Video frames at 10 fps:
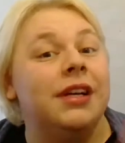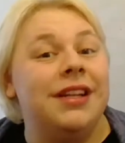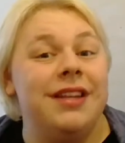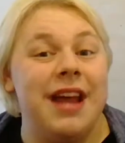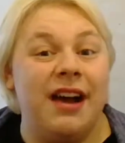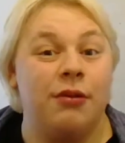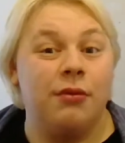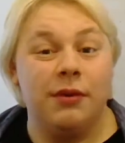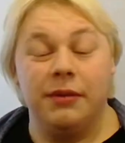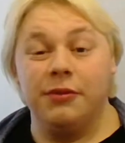now
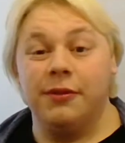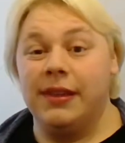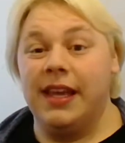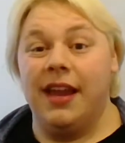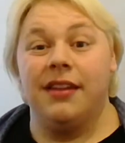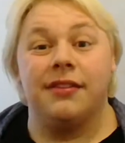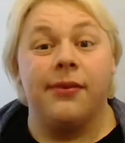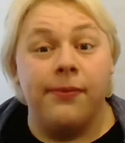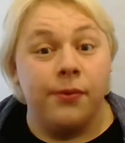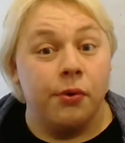when I'm doing the edits
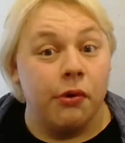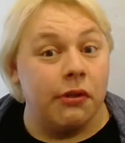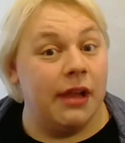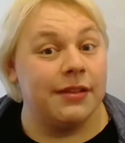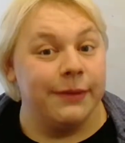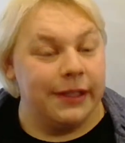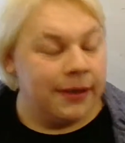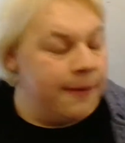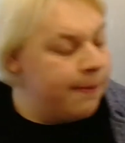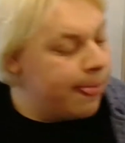for last week.
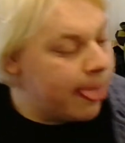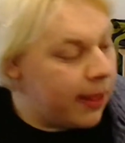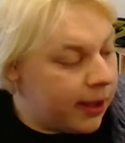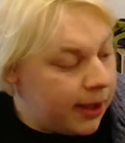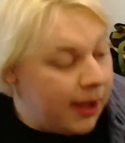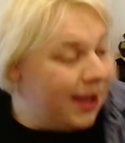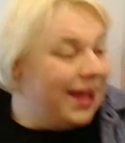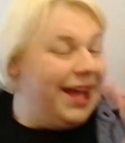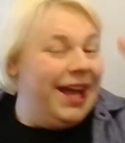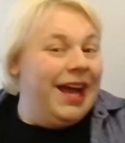
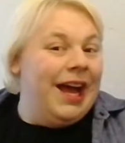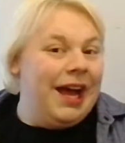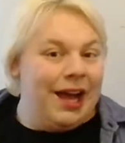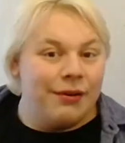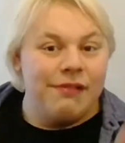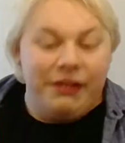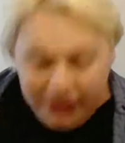However,